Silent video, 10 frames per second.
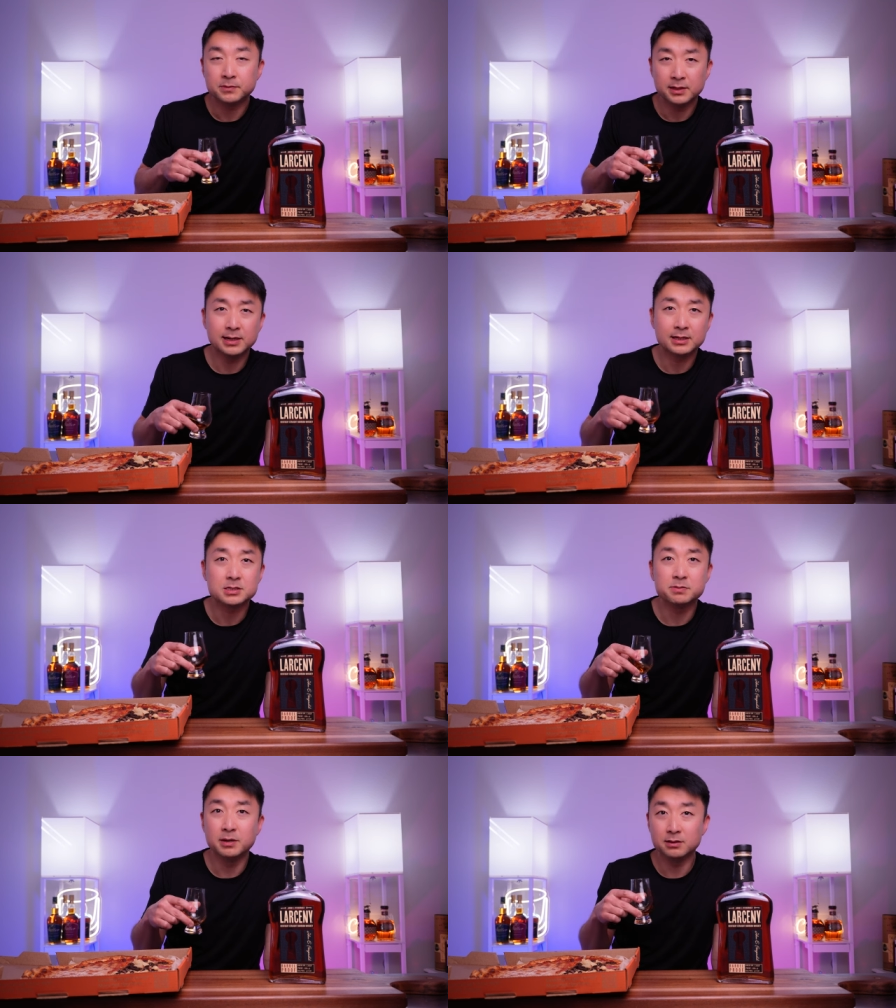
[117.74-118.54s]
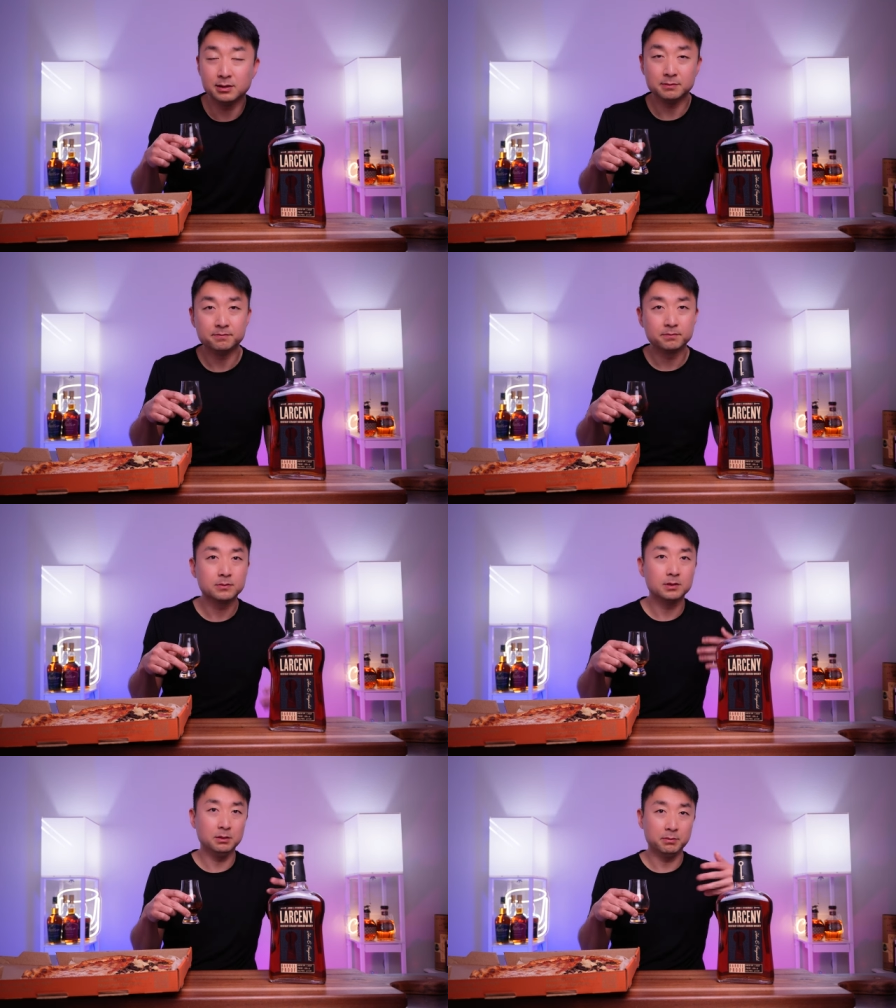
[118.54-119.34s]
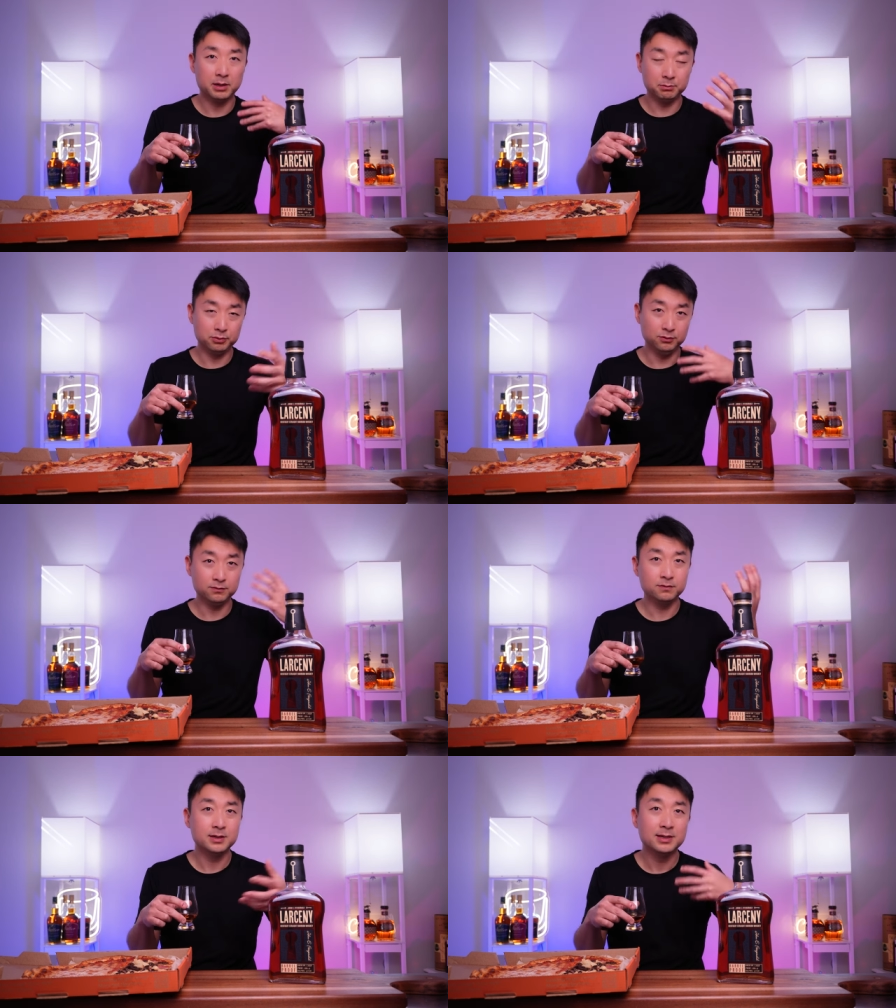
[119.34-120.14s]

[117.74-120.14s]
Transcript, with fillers: and I could smell the, the barrel proof,